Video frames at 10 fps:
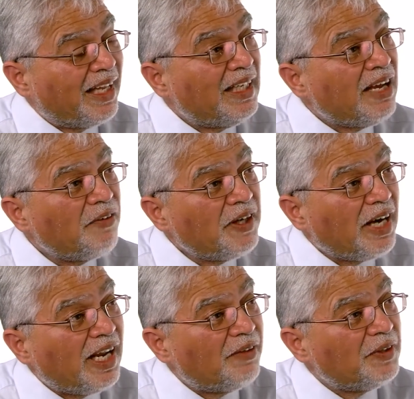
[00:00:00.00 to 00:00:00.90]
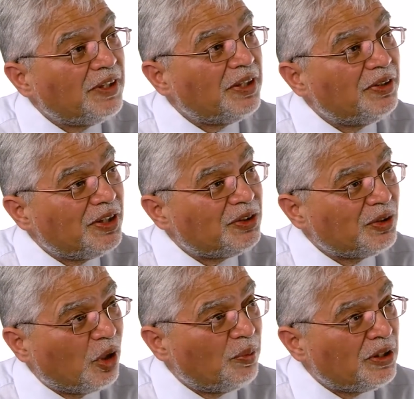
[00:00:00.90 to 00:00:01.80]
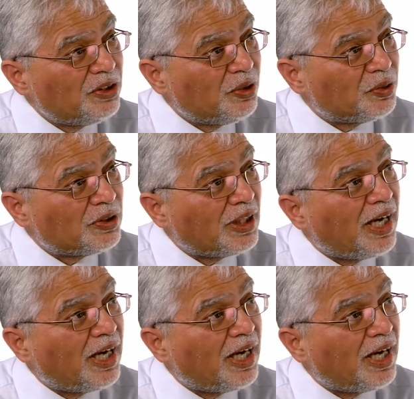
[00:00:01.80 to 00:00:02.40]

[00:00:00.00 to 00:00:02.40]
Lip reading: And never have these global institutions,